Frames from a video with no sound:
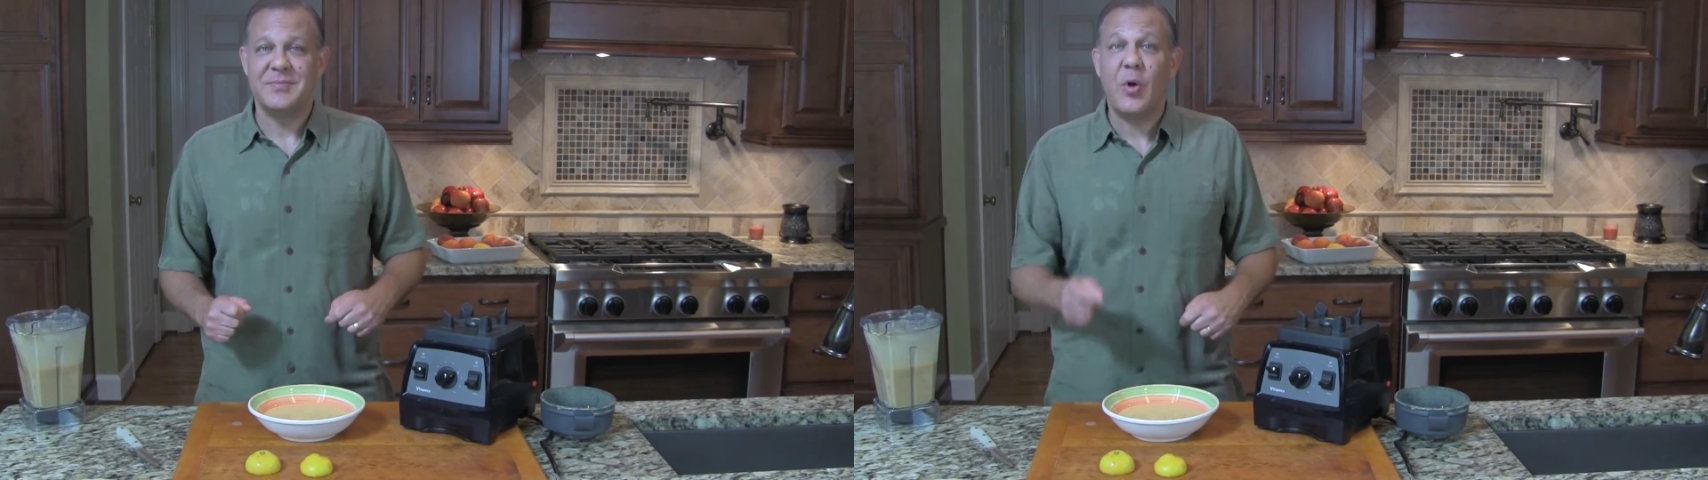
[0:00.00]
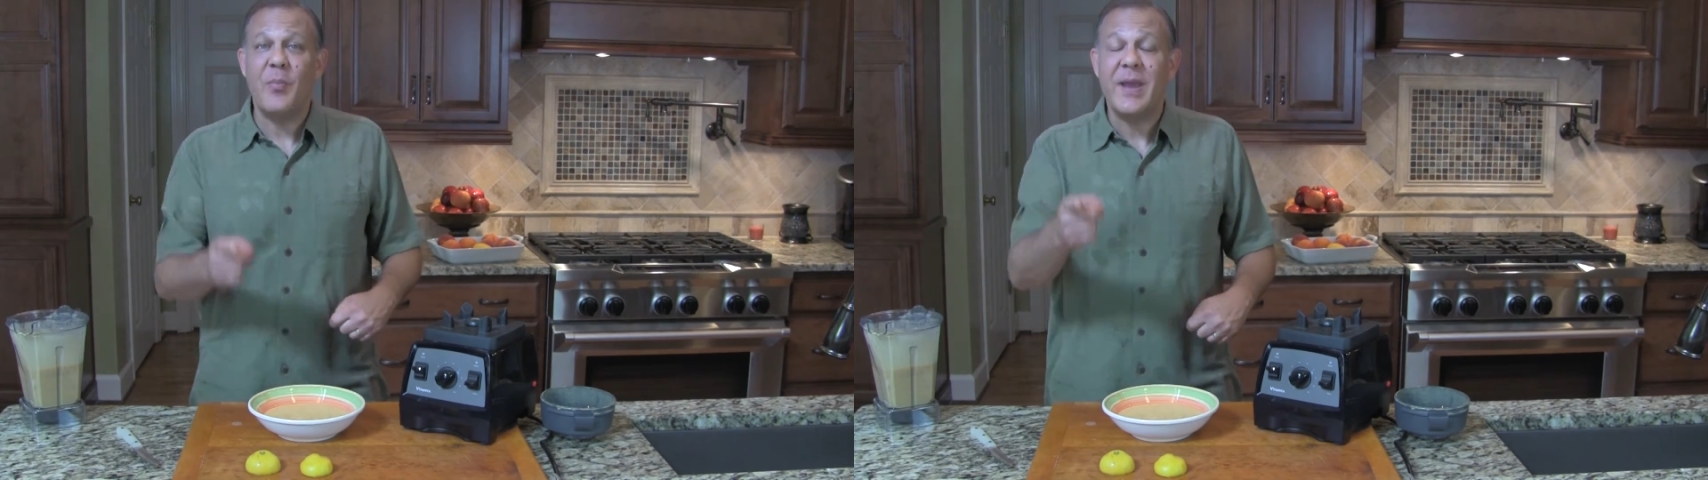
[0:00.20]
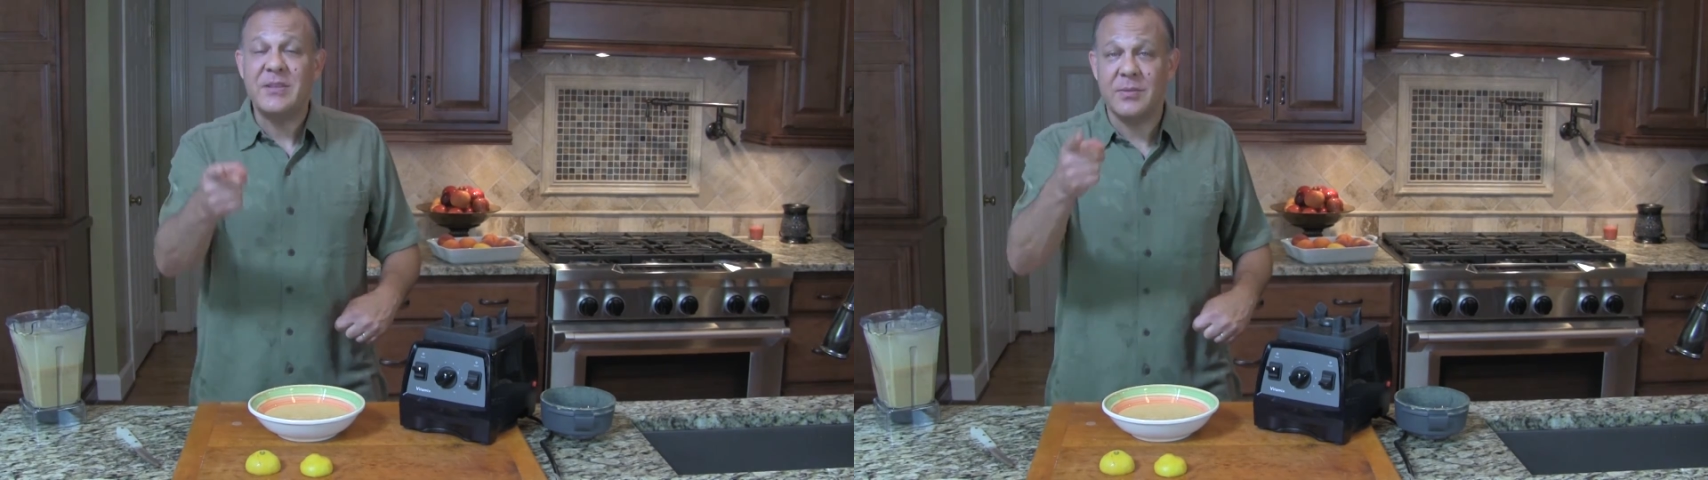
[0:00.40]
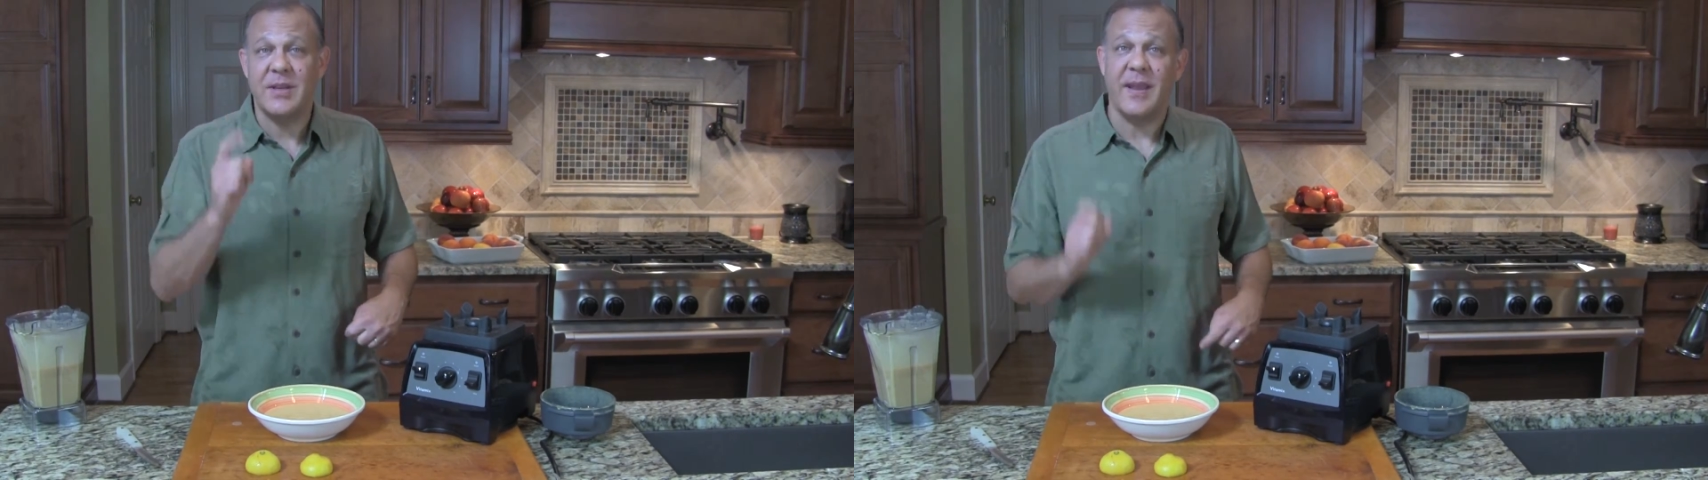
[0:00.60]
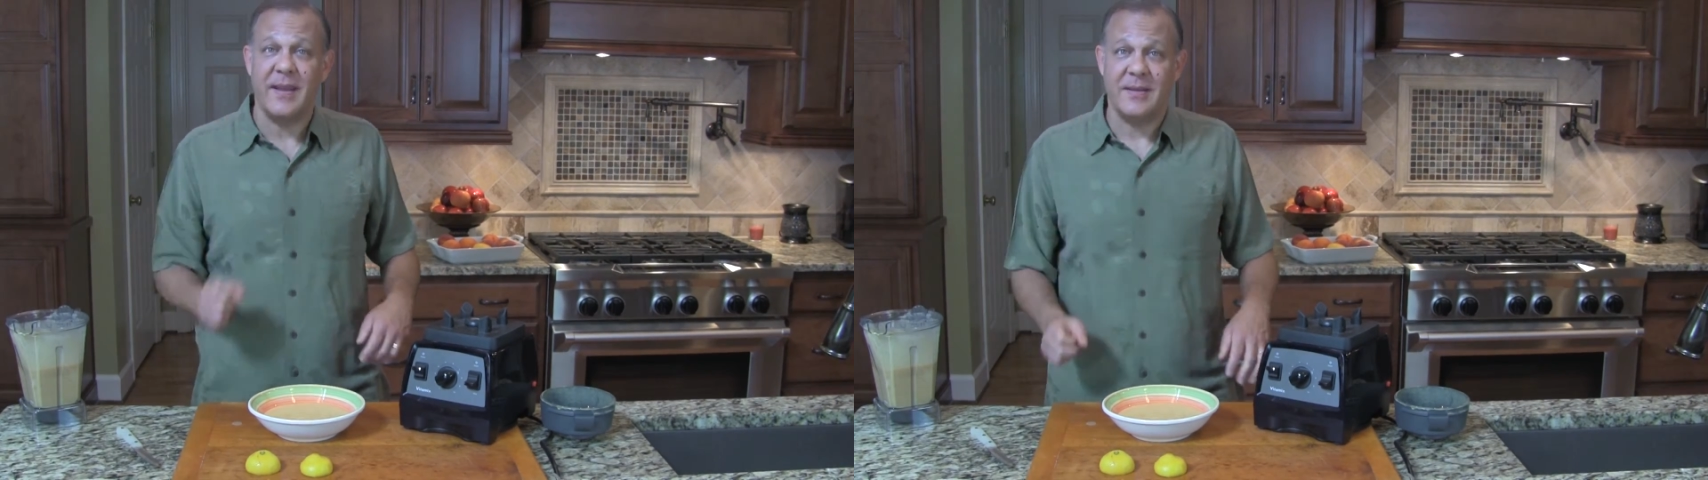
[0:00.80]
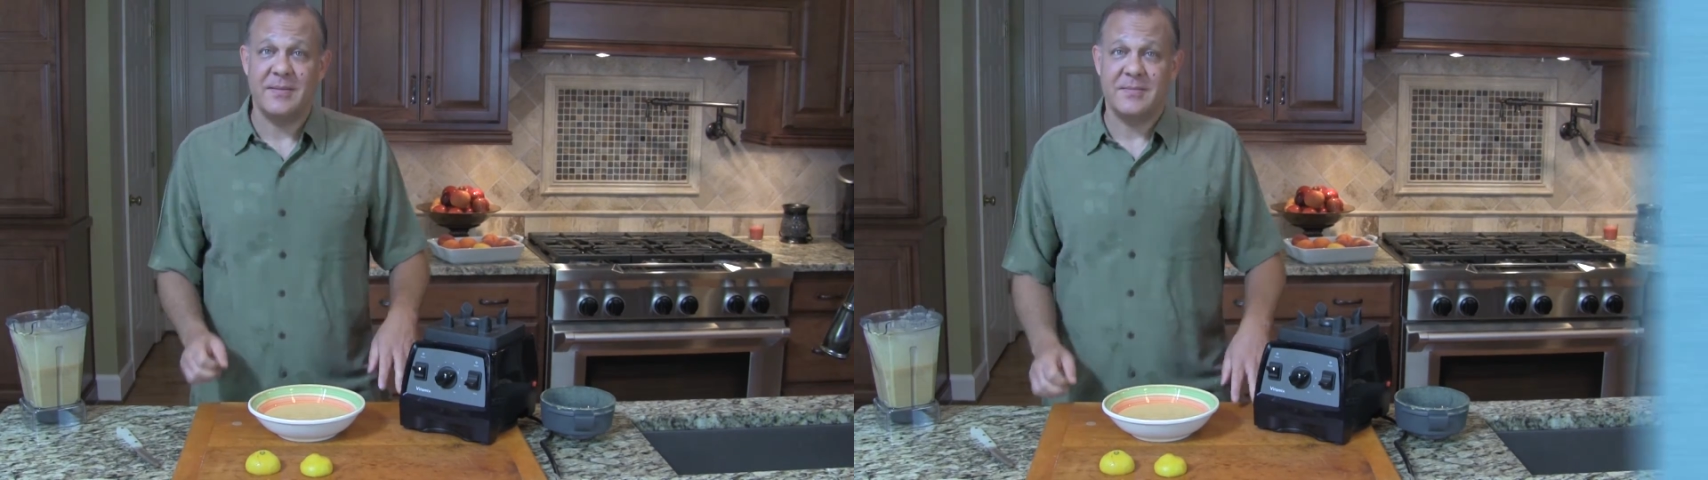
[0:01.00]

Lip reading: Go make some today.